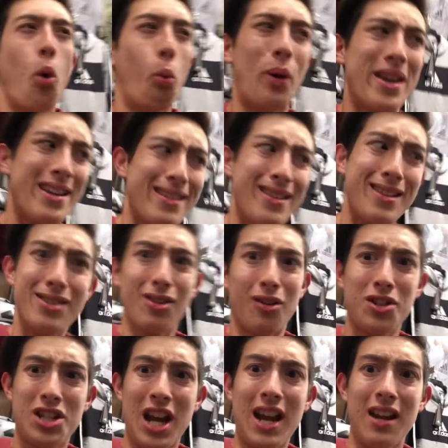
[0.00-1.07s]
When did this all
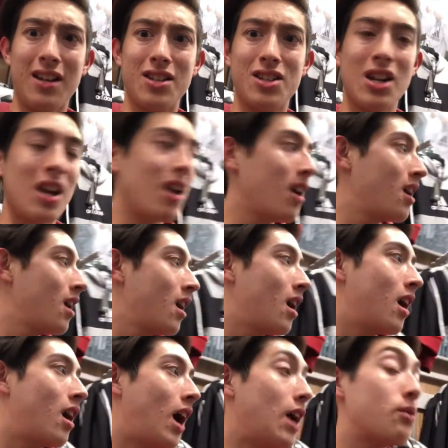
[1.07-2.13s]
change?
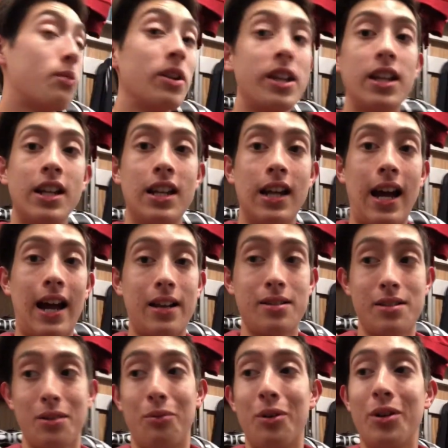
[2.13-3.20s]
I really need to ask
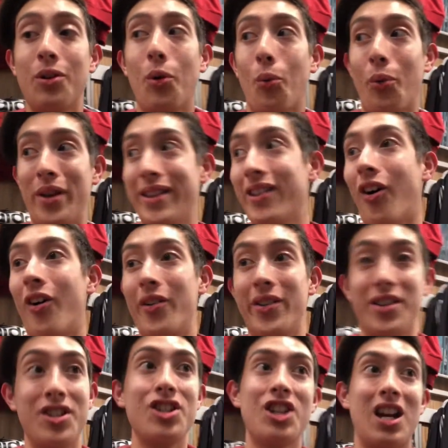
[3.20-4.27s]
someone when all
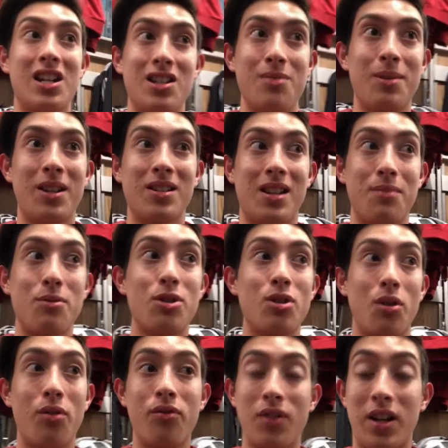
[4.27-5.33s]
this changed because I'm
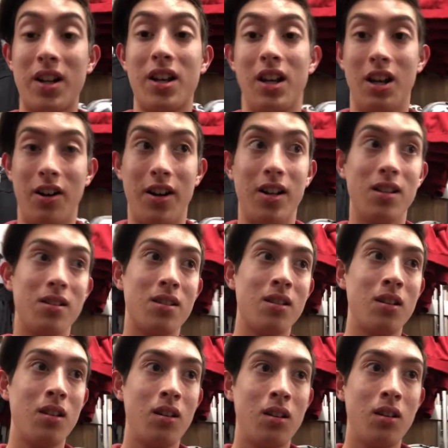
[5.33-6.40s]
so freaking curious.
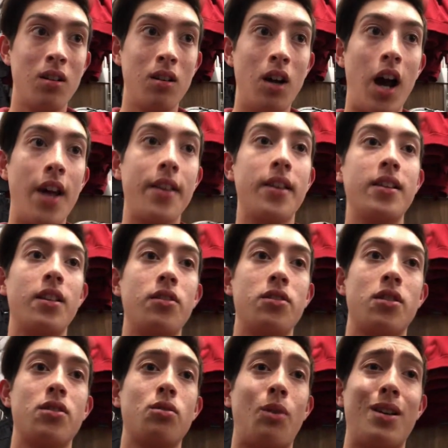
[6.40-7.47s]
I thought that was
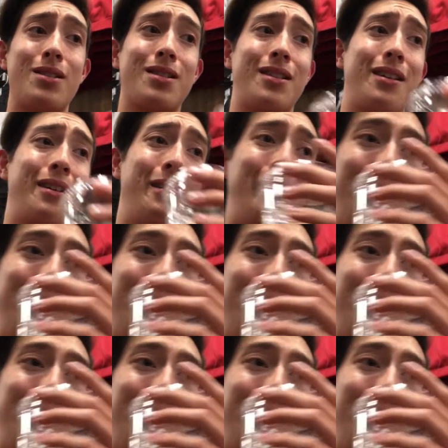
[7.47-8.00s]
a SWAT gun.